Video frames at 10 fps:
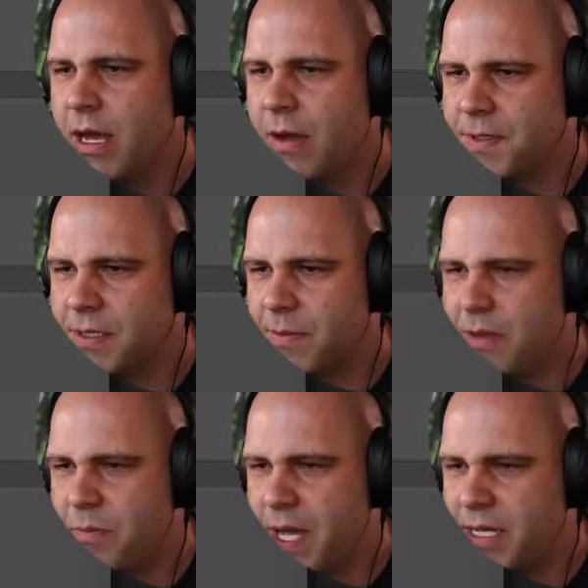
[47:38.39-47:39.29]
It was some of
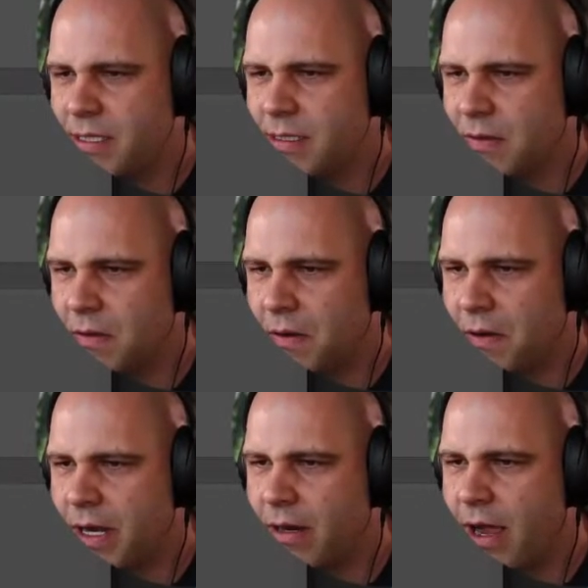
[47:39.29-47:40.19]
the best
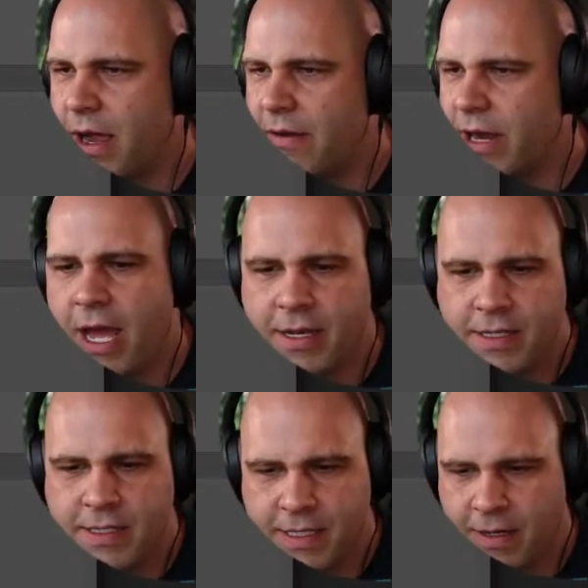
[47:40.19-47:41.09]
learning I ever
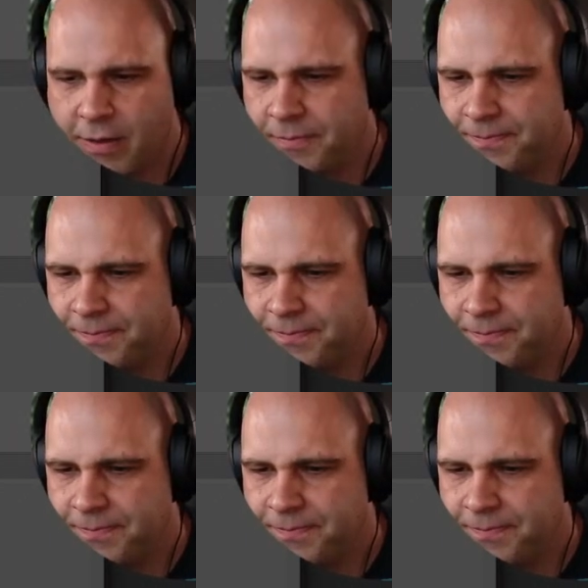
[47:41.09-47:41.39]
had. So,